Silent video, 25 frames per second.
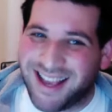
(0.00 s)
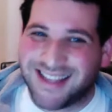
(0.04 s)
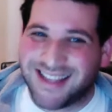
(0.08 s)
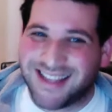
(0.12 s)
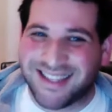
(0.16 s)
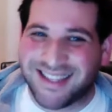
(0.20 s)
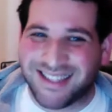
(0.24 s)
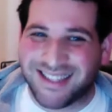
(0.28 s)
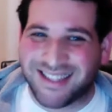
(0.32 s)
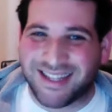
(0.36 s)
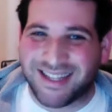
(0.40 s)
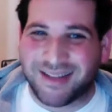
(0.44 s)

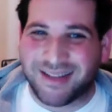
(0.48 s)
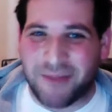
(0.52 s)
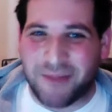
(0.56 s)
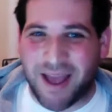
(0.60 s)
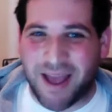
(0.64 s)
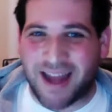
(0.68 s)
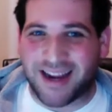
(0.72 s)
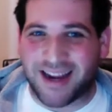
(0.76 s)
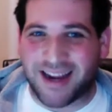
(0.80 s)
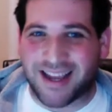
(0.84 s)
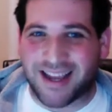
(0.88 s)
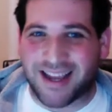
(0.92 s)
a little
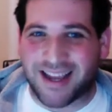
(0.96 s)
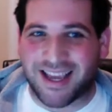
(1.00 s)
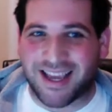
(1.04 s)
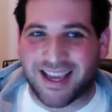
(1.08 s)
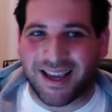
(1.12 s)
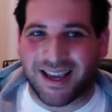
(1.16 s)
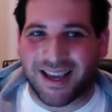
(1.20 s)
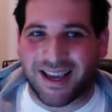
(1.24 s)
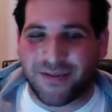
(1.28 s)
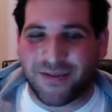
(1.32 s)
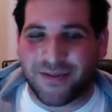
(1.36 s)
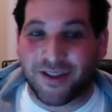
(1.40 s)

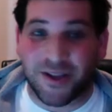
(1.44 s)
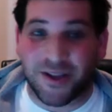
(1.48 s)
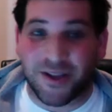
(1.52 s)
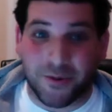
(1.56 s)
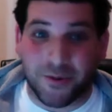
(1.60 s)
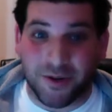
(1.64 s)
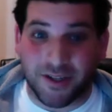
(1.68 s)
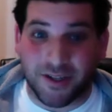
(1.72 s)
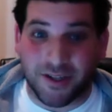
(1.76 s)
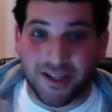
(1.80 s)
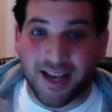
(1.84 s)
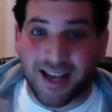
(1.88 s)
panicky, even though
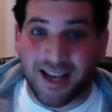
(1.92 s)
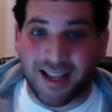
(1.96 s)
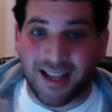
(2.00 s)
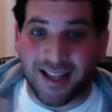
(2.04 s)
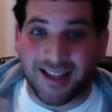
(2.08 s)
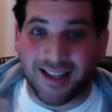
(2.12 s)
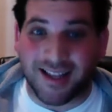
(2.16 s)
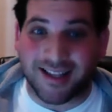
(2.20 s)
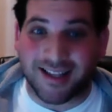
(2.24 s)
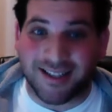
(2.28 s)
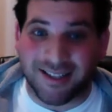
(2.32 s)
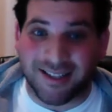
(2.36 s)
we're saying
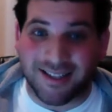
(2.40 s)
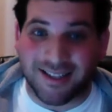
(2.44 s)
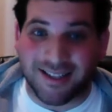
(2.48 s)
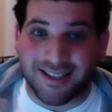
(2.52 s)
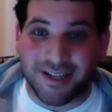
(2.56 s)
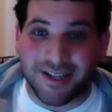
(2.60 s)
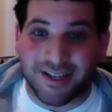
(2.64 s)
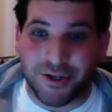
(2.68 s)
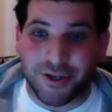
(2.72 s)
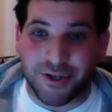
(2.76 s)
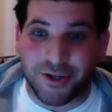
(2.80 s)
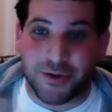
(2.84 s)
that this is an
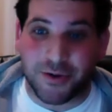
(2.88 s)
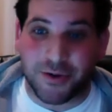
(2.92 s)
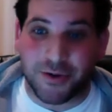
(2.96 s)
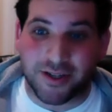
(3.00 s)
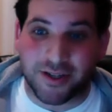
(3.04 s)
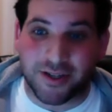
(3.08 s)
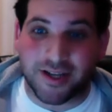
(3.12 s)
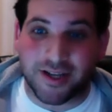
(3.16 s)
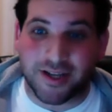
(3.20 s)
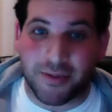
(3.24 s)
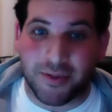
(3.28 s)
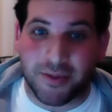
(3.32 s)
issue and
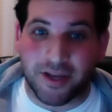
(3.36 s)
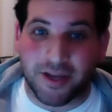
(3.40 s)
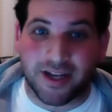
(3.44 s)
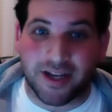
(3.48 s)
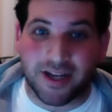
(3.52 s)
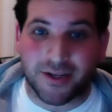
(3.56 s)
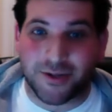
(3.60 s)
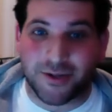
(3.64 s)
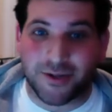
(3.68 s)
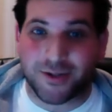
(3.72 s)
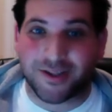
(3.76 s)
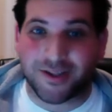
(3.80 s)
it's going to be an
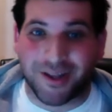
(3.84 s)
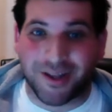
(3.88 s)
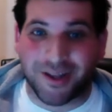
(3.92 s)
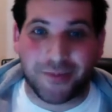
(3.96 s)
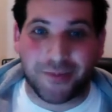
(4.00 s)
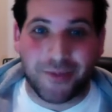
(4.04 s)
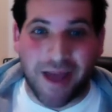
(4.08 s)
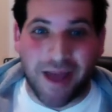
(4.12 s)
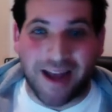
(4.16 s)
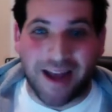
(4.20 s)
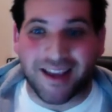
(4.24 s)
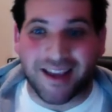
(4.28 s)
issue. It's a little
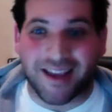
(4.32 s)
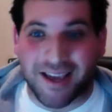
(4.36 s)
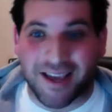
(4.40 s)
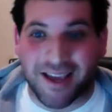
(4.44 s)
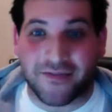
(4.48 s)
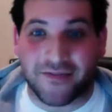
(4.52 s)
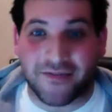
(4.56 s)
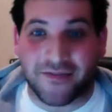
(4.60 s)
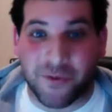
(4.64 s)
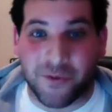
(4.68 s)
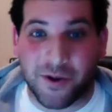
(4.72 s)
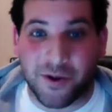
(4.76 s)
panicky
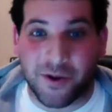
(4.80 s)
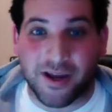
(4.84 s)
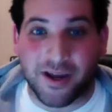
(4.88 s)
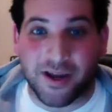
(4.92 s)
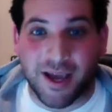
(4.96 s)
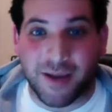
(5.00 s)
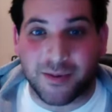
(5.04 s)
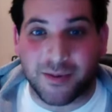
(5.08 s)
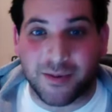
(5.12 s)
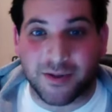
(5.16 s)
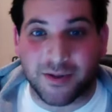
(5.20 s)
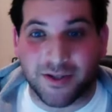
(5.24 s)
after one
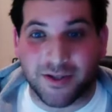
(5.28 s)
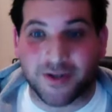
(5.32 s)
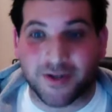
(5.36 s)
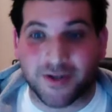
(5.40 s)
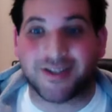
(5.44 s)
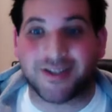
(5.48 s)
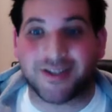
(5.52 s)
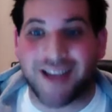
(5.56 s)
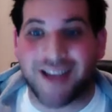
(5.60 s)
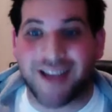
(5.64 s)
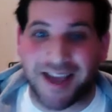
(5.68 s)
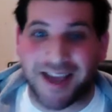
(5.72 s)
game to start
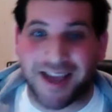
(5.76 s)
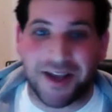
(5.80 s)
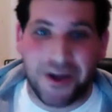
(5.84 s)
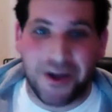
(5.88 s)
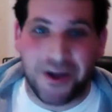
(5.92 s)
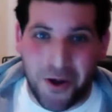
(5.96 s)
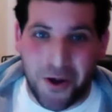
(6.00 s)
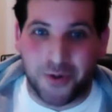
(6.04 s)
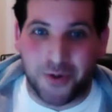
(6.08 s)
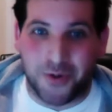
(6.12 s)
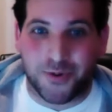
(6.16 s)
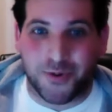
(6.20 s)
saying,
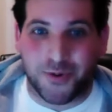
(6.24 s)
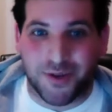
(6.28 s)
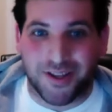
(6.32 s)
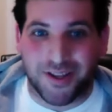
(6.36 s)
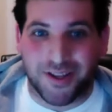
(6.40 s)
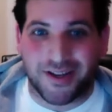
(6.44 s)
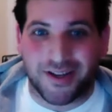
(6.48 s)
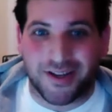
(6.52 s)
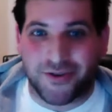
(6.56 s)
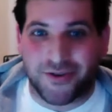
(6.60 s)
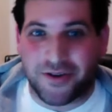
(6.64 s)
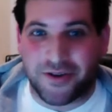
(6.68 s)
"Oh, who can
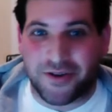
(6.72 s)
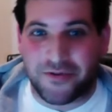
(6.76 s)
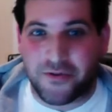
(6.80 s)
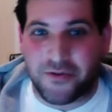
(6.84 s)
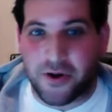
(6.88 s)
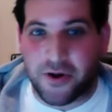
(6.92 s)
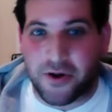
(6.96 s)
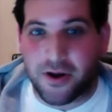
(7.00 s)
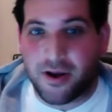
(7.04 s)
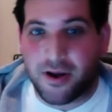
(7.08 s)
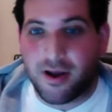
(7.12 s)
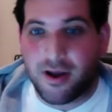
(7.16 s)
they trade
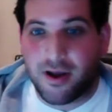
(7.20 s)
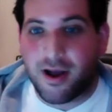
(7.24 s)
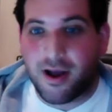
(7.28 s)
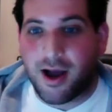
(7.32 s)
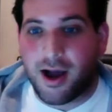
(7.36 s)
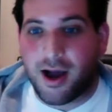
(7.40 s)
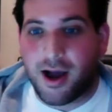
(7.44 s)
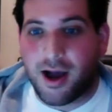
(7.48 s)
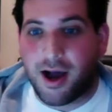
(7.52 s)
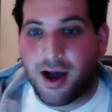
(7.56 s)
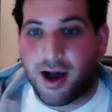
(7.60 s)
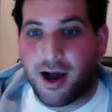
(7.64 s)
for?"
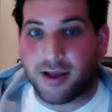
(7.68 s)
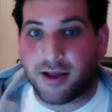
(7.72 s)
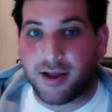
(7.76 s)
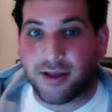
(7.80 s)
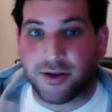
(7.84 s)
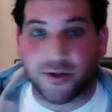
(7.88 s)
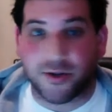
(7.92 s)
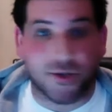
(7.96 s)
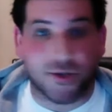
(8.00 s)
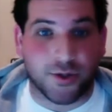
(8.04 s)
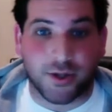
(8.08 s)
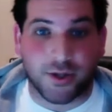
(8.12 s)

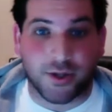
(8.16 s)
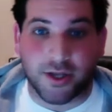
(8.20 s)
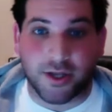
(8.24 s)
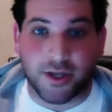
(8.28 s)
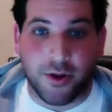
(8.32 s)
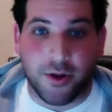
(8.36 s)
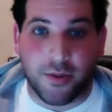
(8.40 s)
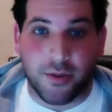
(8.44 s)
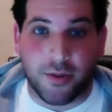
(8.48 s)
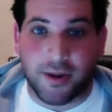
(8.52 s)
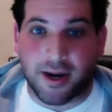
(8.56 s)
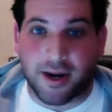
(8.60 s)
There's certainly
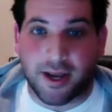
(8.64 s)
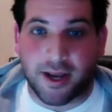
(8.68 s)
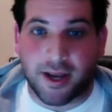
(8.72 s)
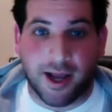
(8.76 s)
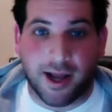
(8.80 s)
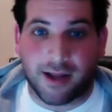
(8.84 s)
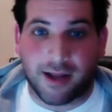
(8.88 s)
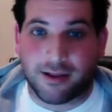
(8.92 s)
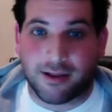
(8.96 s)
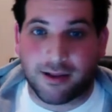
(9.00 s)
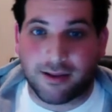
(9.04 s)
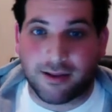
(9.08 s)
nobody
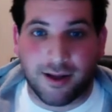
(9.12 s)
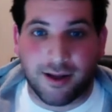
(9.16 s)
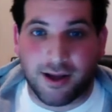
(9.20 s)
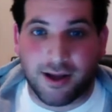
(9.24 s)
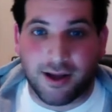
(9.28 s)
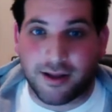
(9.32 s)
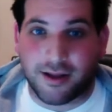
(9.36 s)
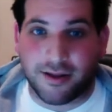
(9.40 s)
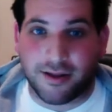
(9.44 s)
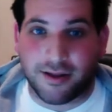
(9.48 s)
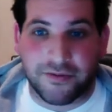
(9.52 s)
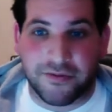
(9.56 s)
on
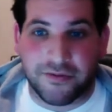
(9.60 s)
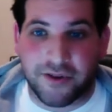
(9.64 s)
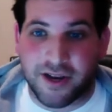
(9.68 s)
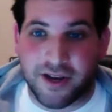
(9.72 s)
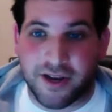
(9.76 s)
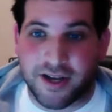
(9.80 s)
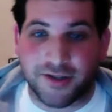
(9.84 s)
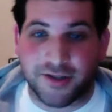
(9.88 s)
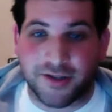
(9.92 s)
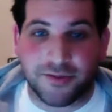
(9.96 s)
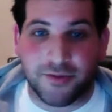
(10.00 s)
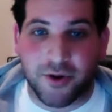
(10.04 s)
the free
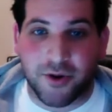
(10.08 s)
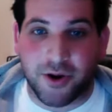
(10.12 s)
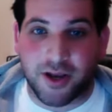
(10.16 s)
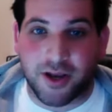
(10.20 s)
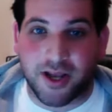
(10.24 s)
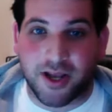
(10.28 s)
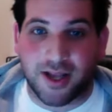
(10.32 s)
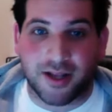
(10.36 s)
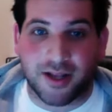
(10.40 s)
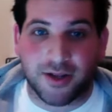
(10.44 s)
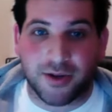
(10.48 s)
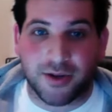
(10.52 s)
agent
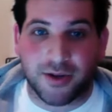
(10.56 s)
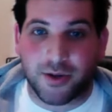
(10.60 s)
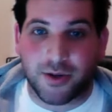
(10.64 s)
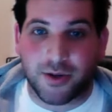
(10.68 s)
market who can.